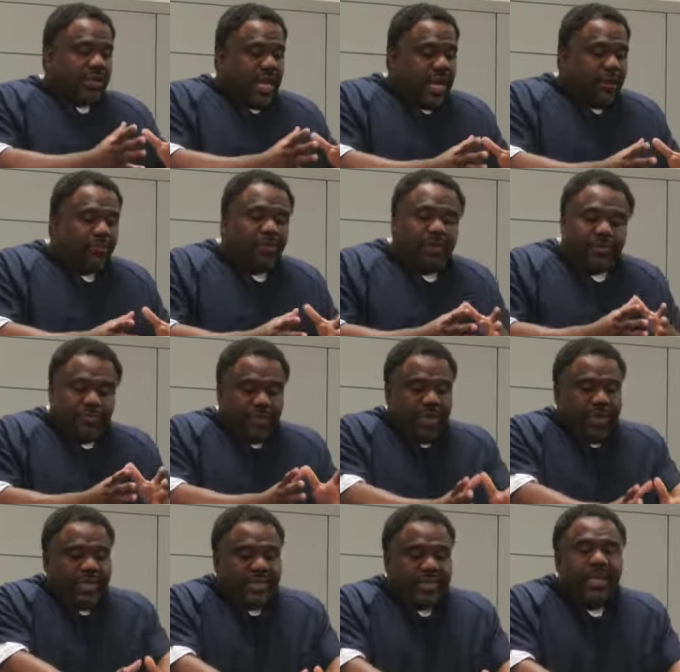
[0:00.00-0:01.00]
I'm
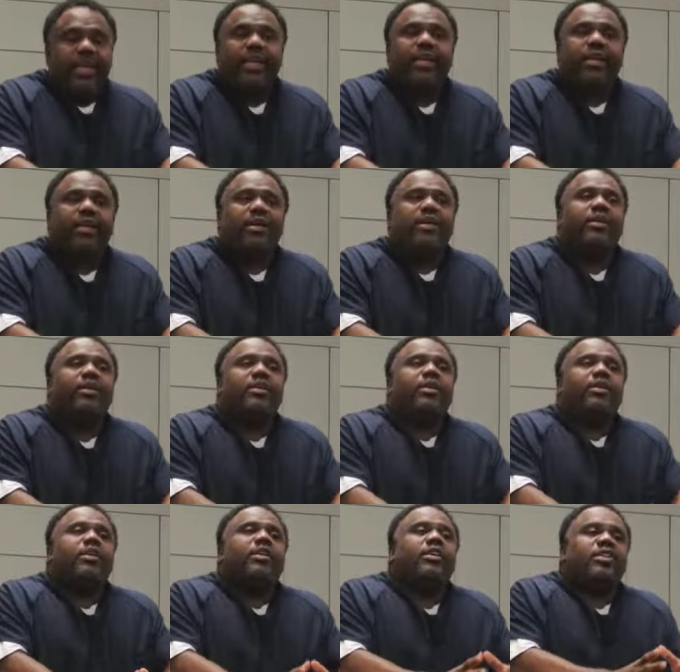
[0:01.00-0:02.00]
being sent there
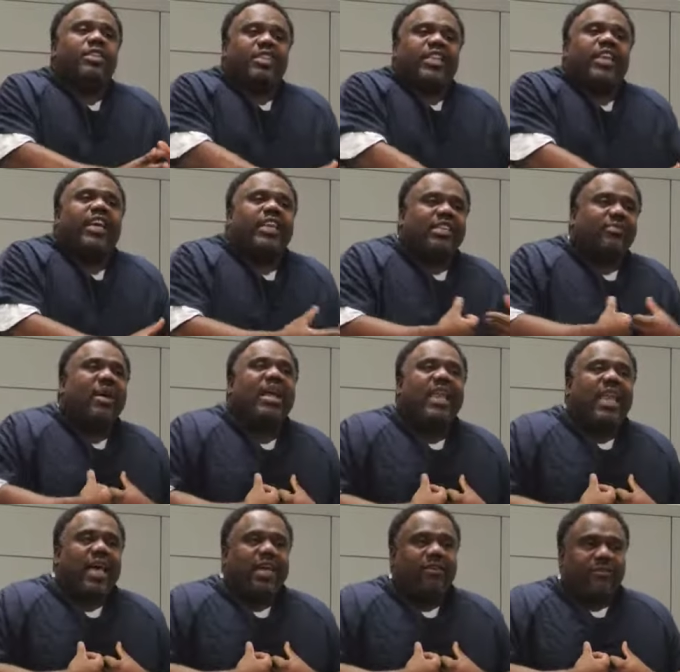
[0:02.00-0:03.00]
to change my
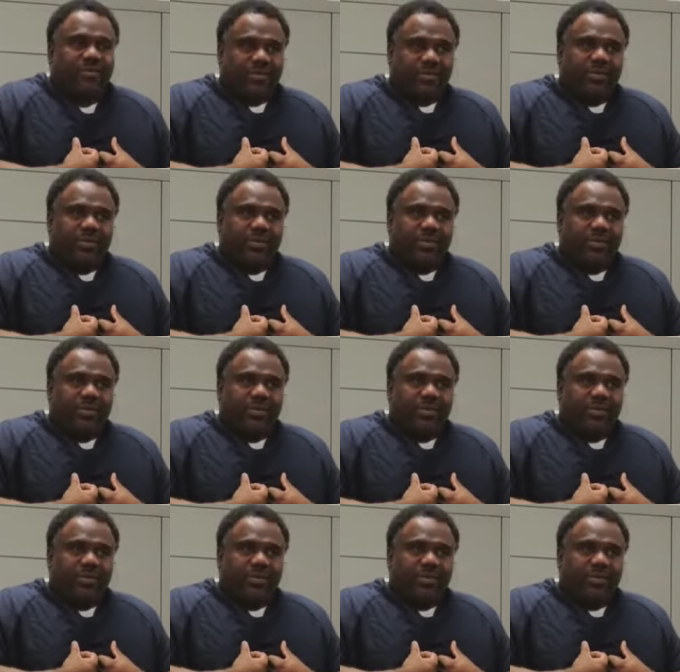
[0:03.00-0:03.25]
life.